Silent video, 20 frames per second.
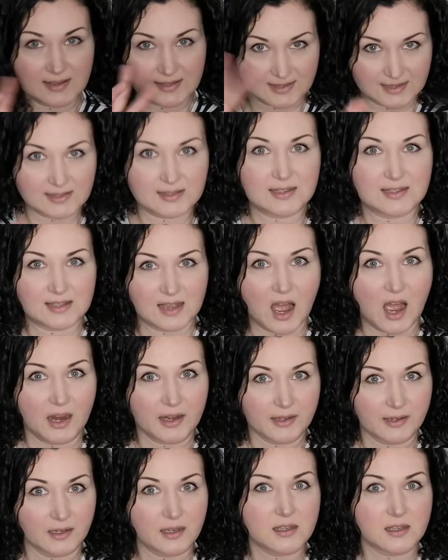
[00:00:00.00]
Is the
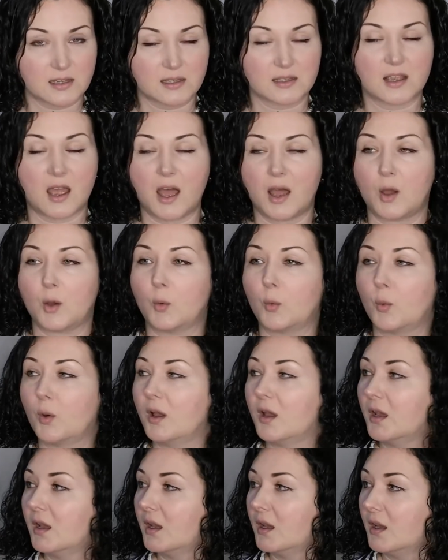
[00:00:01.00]
design, this is how
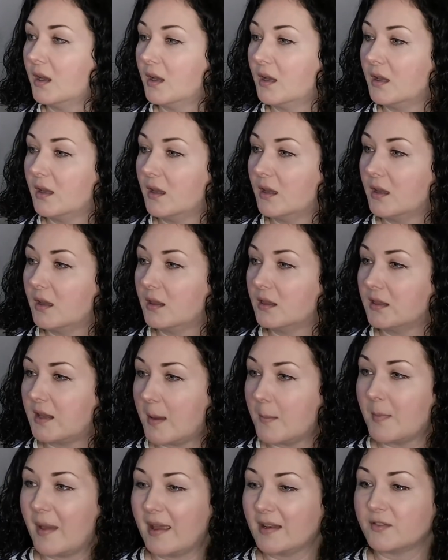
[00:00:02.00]

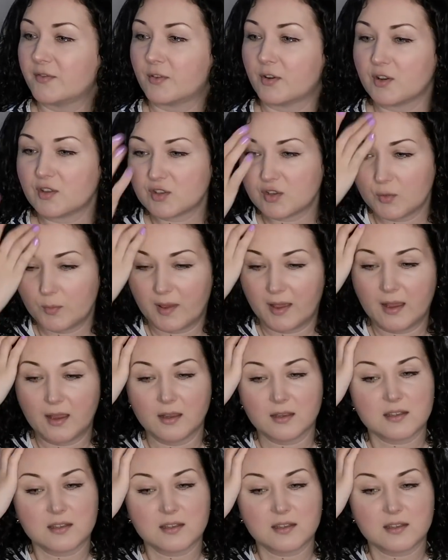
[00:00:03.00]
they meant for it to be.